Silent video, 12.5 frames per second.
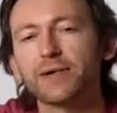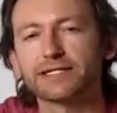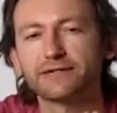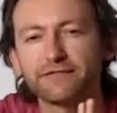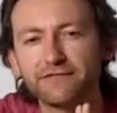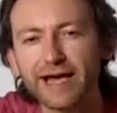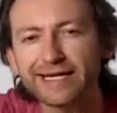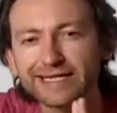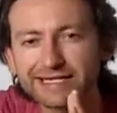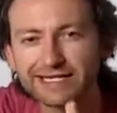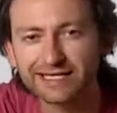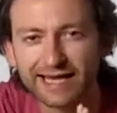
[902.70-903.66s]
highway is a
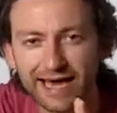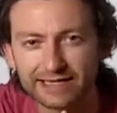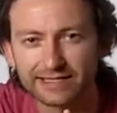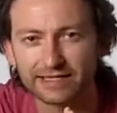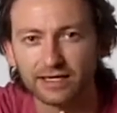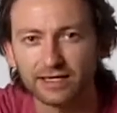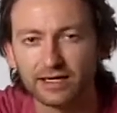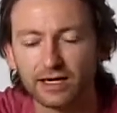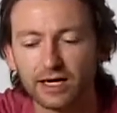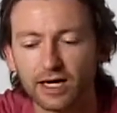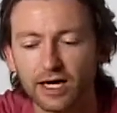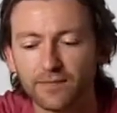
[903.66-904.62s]
fairly select
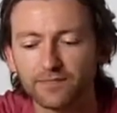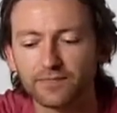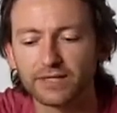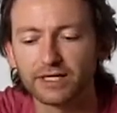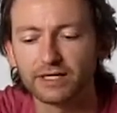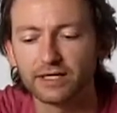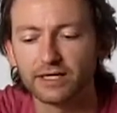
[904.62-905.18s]
party